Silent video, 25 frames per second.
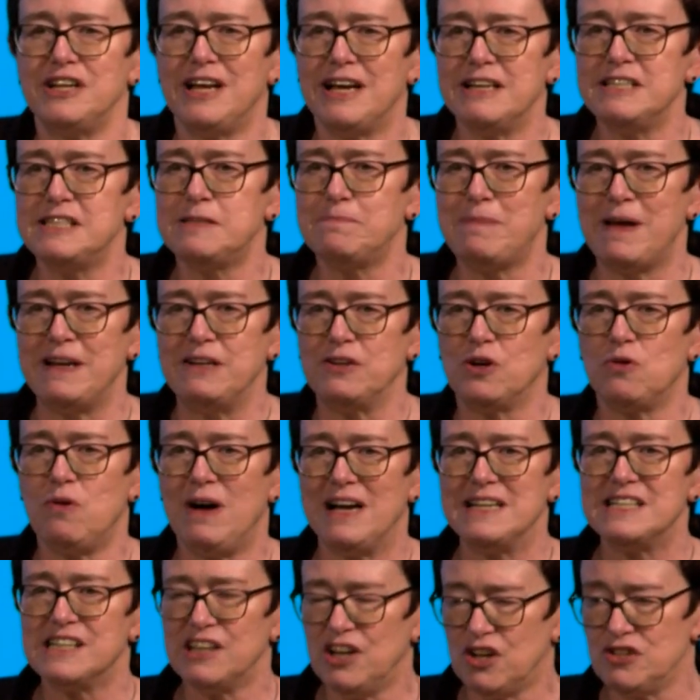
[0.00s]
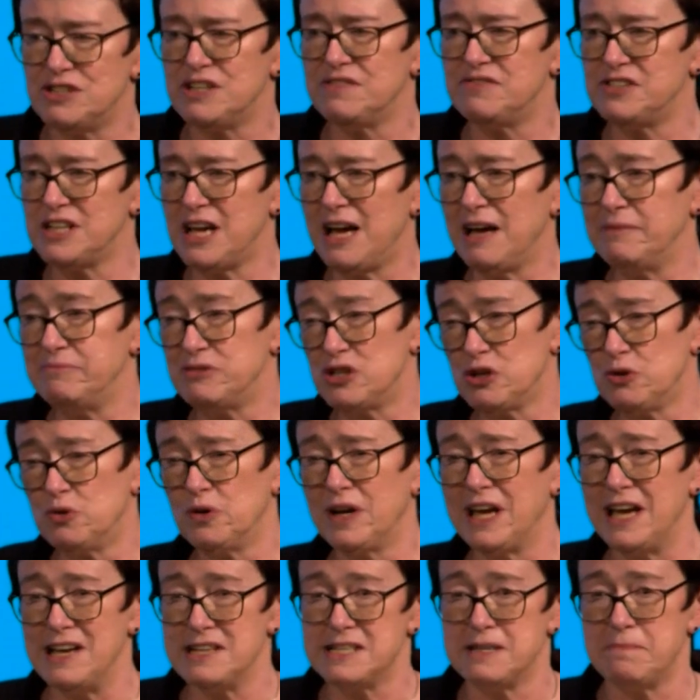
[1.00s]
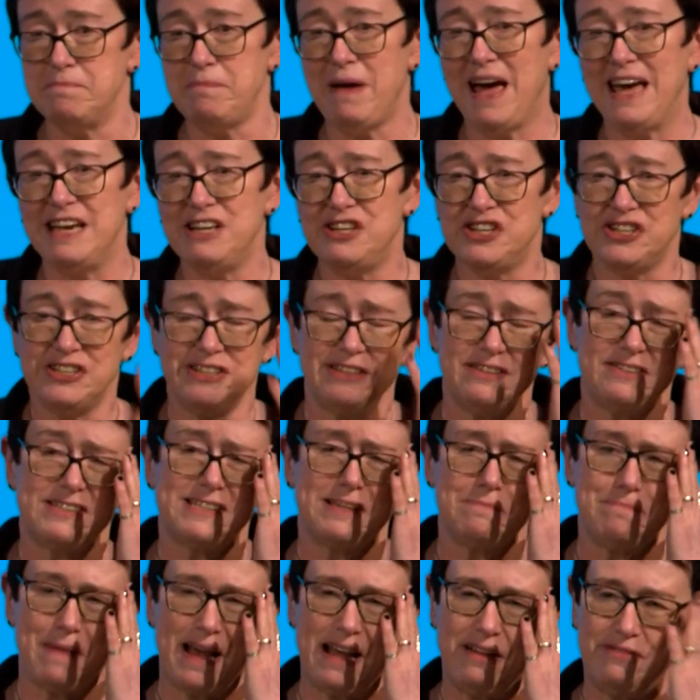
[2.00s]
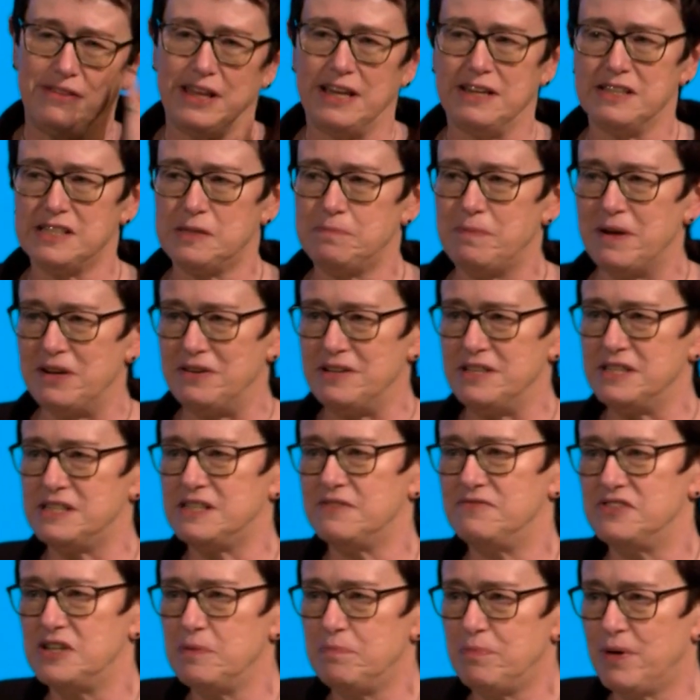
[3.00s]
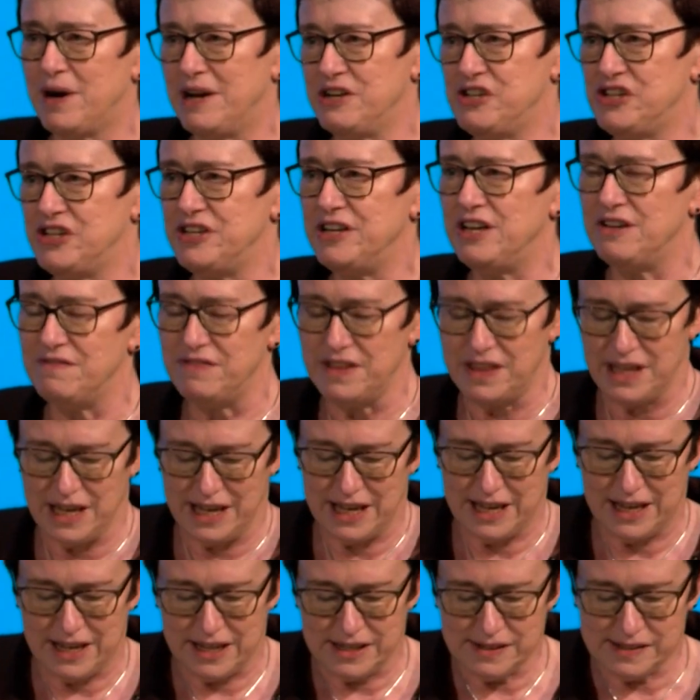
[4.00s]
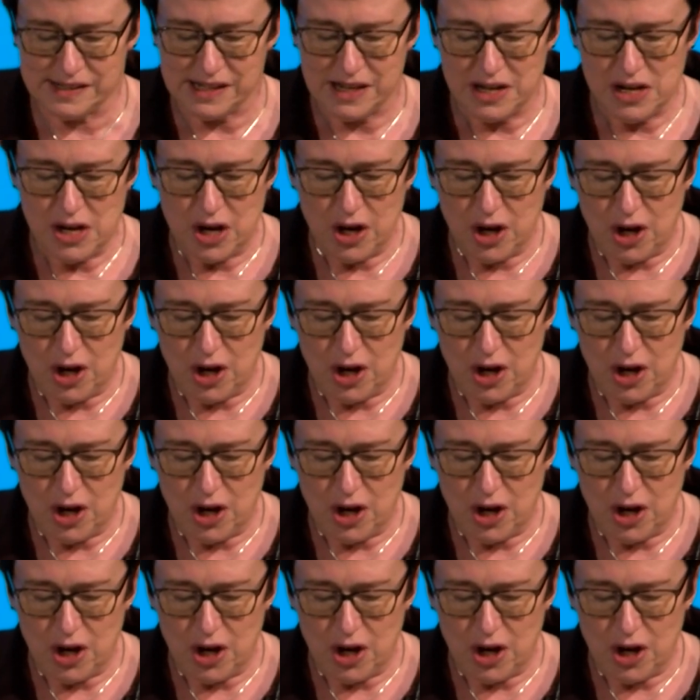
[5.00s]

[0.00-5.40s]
and I spent quite a lot of time talking to patients about the experience of depression over the years,